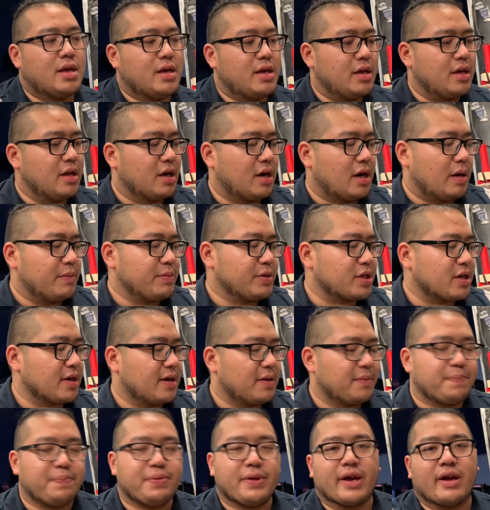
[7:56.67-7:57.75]
you know, I'm just gonna
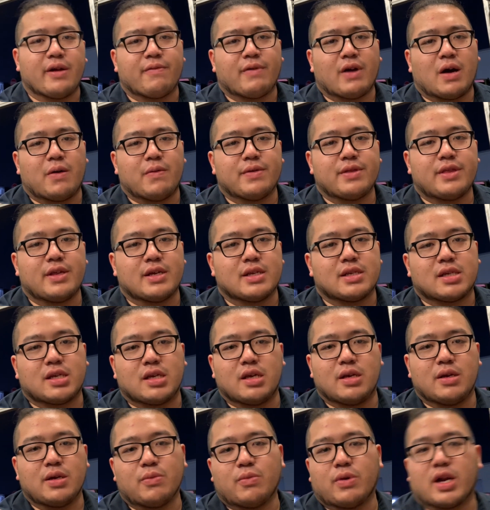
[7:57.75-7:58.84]
play around with it,
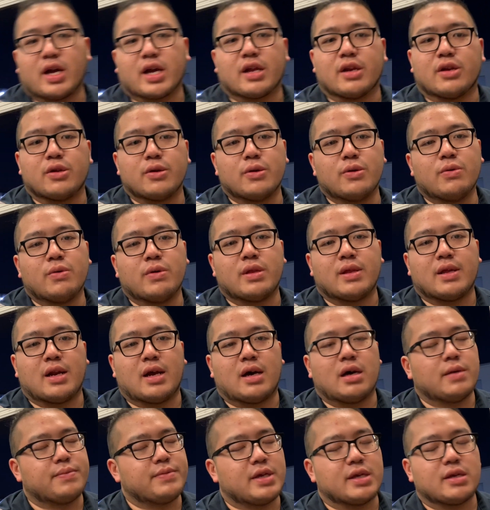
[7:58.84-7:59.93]
see what I can do, and then
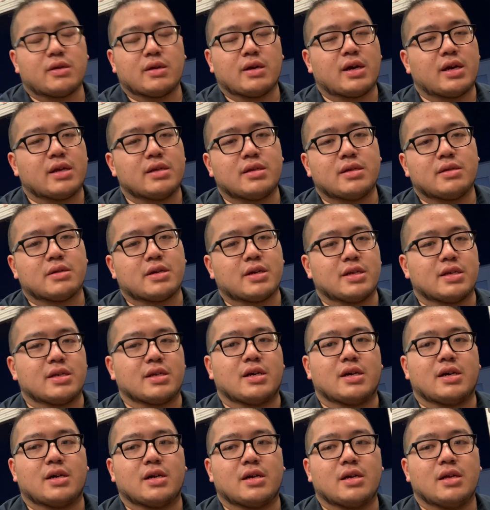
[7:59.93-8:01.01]
I'll update you guys, because
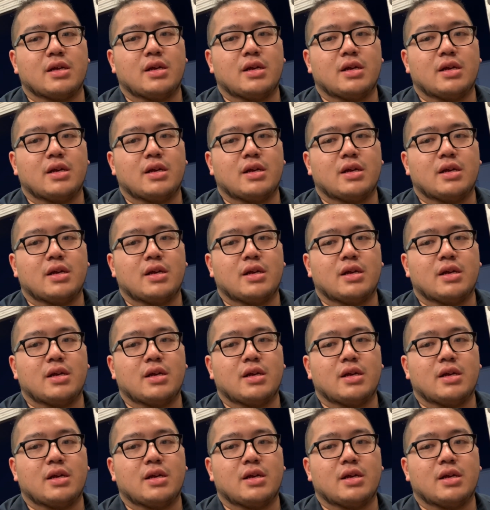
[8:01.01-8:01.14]
I